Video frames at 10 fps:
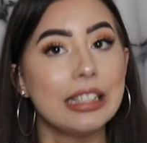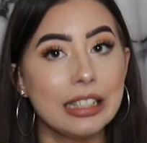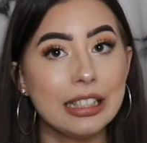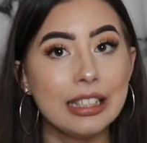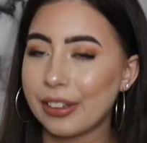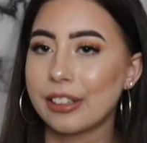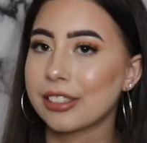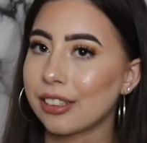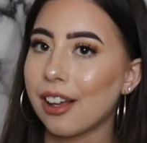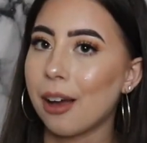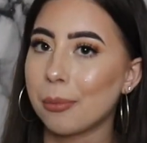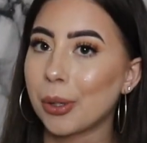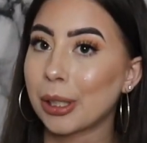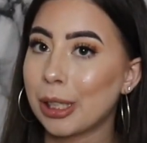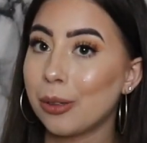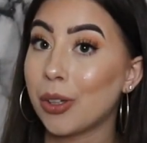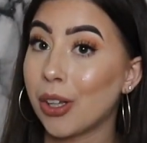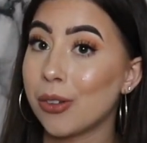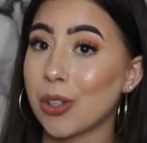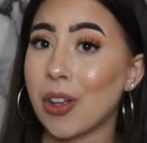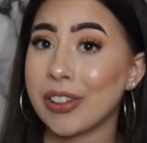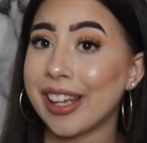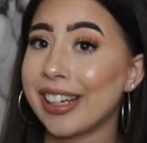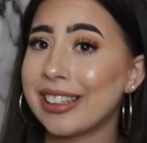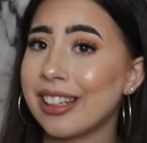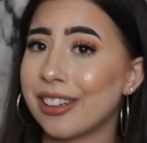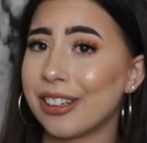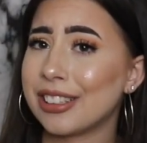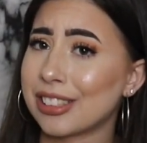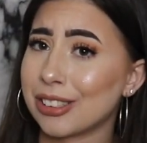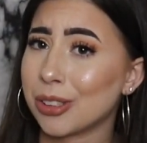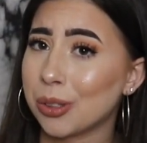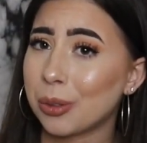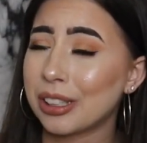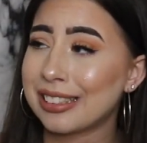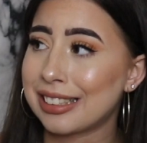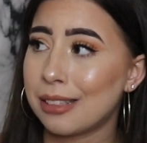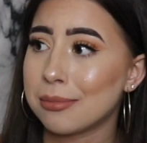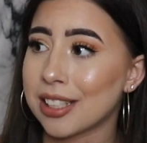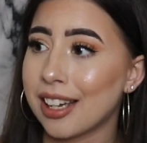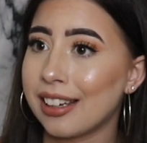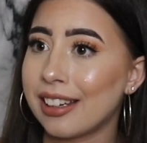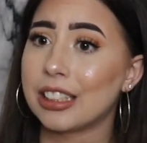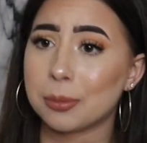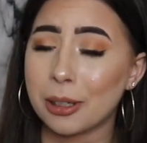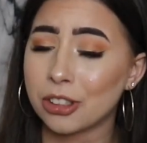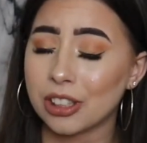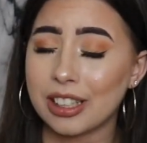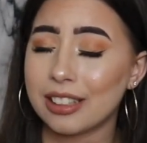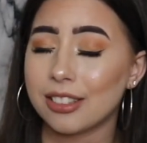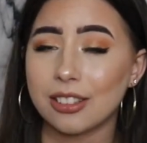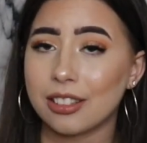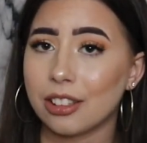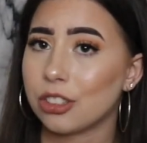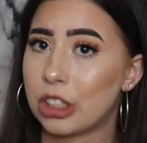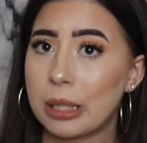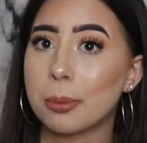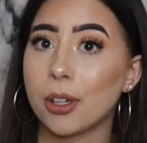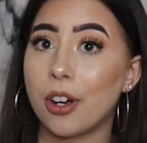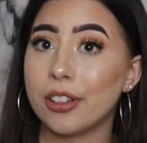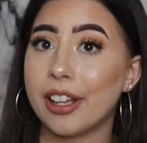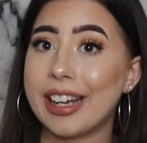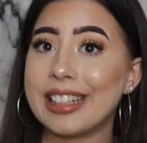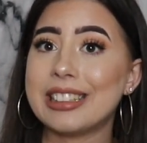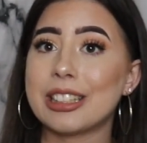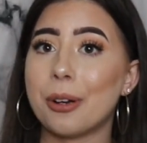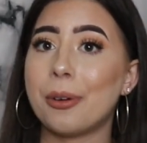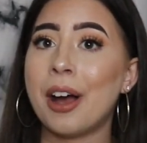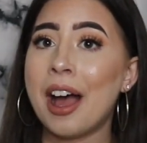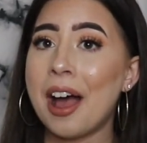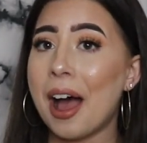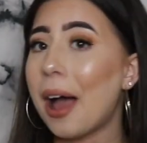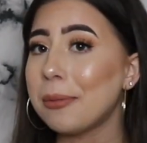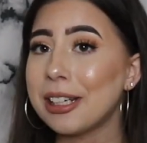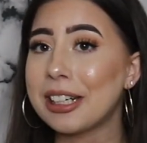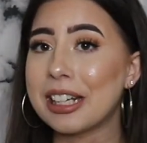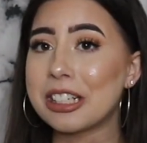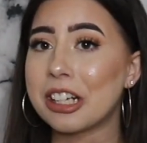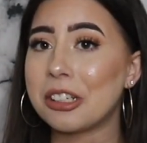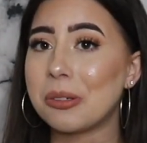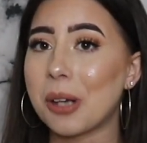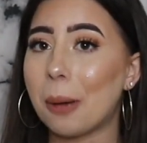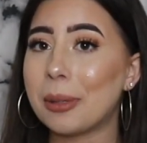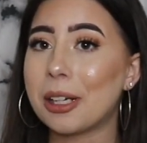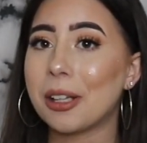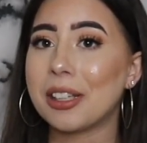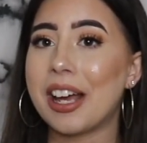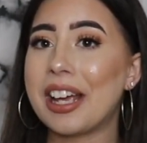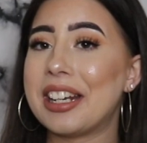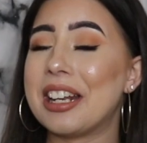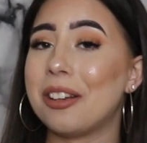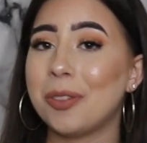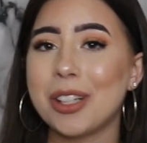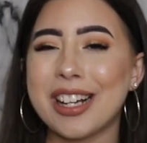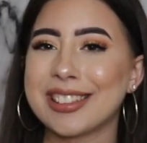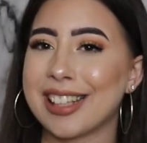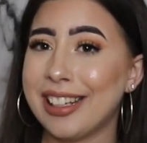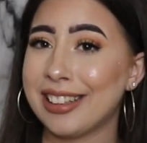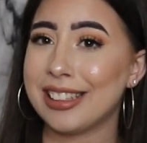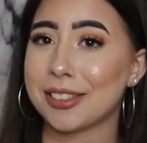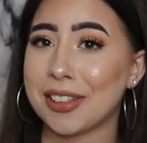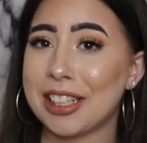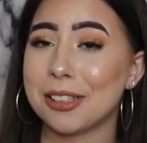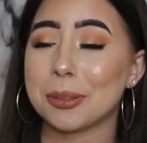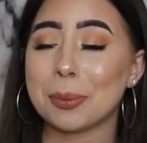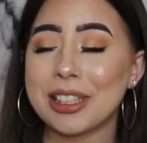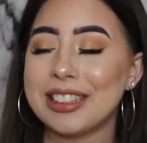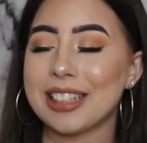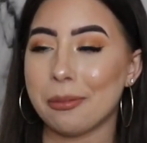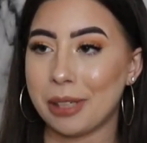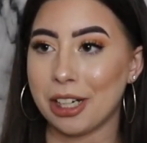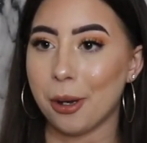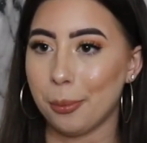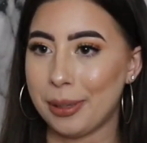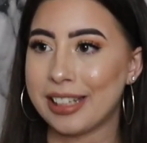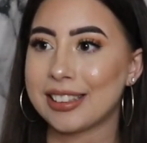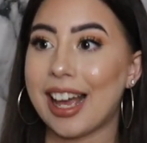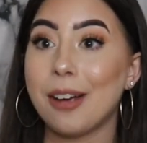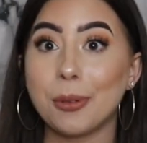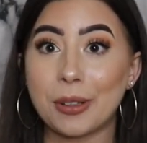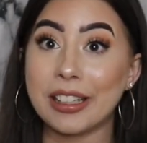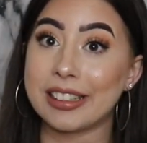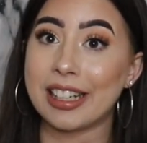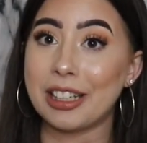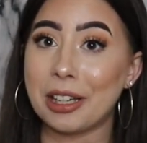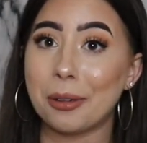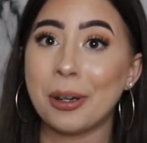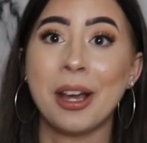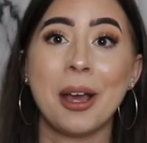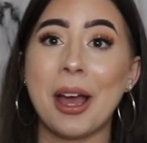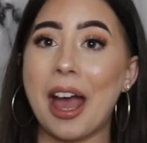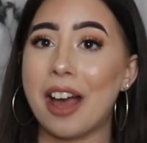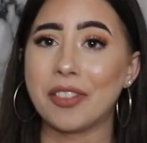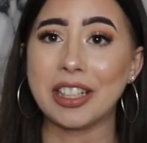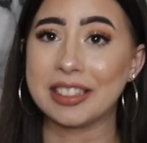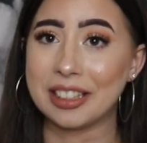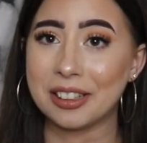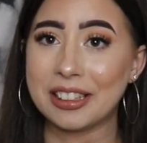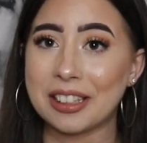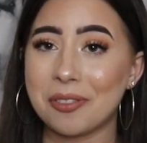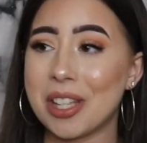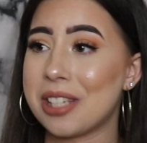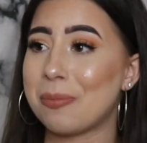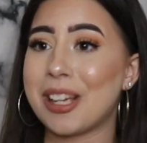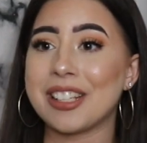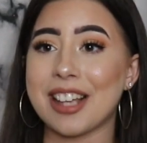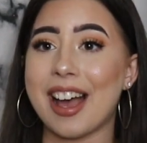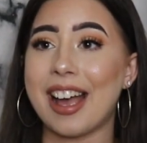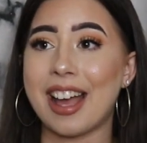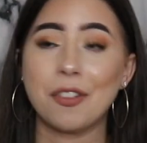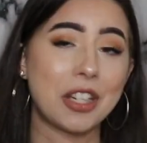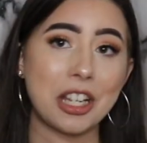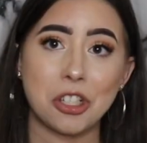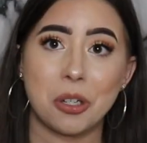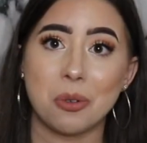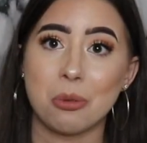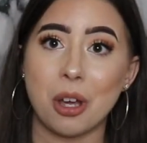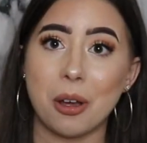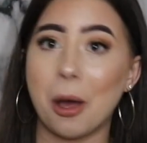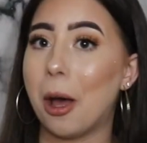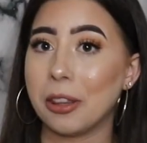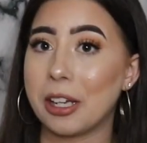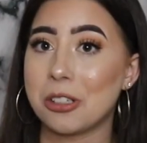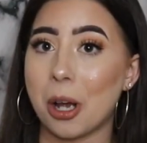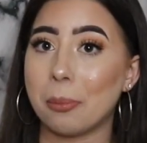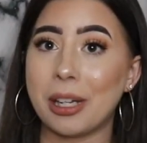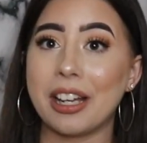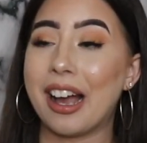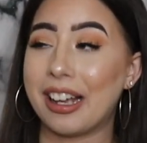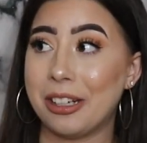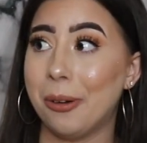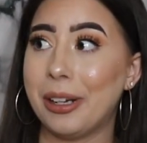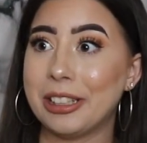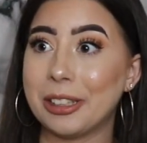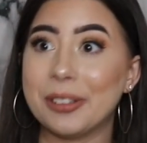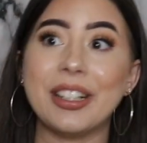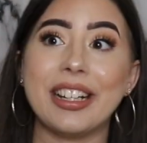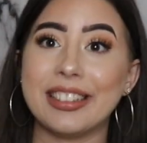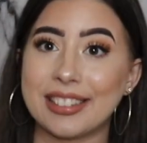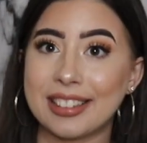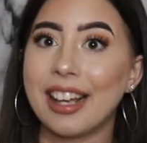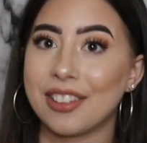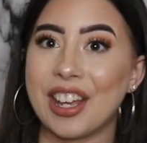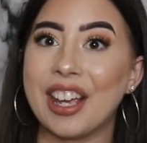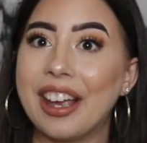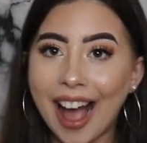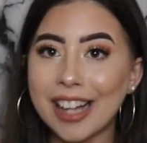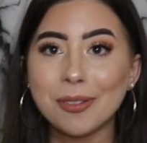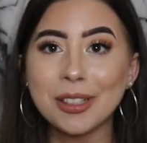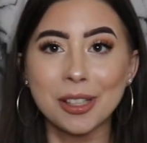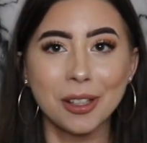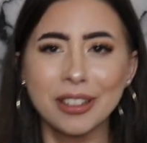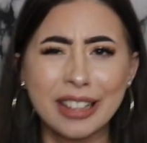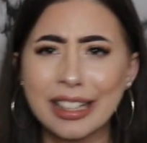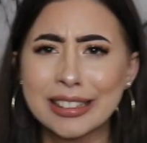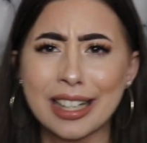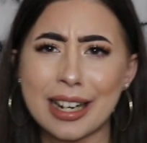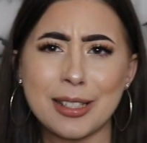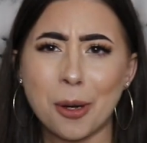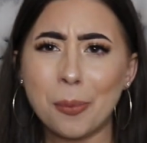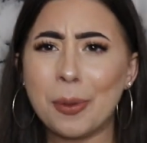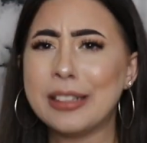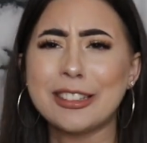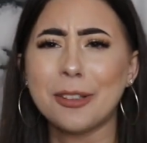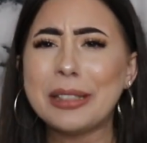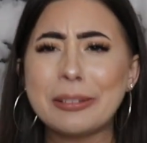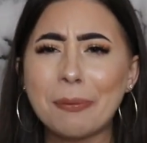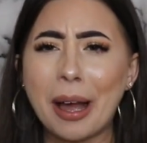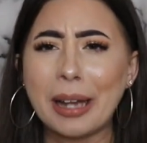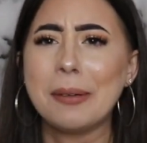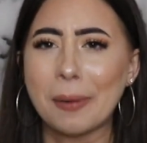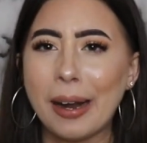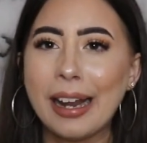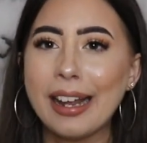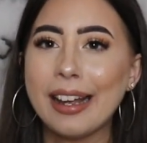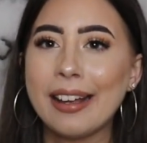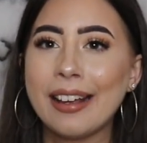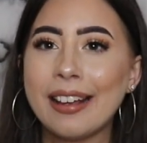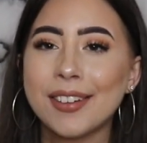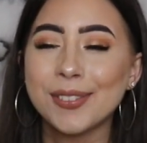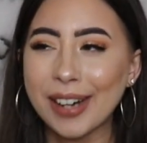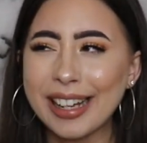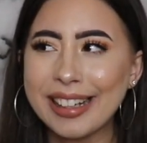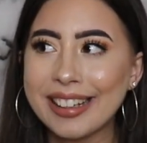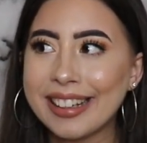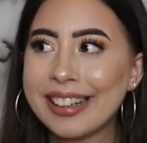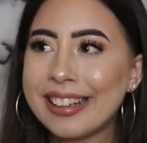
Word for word: eh. There's a lot more cute clothes online than there is in store it seems like, especially they're cheaper online so I'm going to continue shopping online and if you guys like these videos please let me know because I will continue having a series of this because I have an issue with online shopping. I know I do. It's a thing. I return things that I don't want, so it's fine, right? Right?